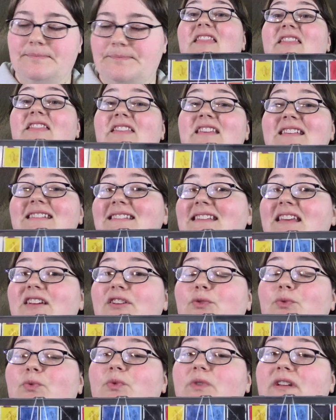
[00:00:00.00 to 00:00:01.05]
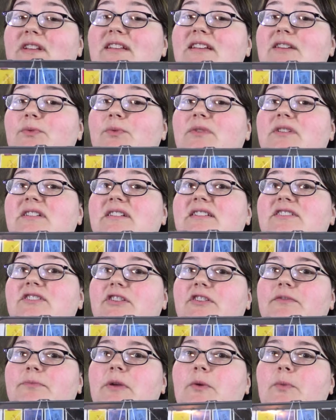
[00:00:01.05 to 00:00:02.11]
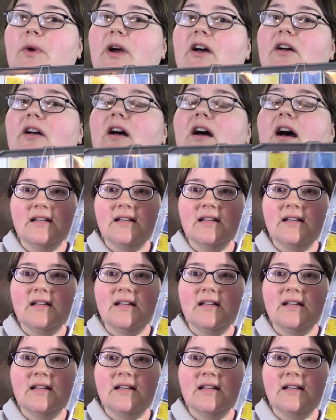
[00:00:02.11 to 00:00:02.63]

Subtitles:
This kit really served me well.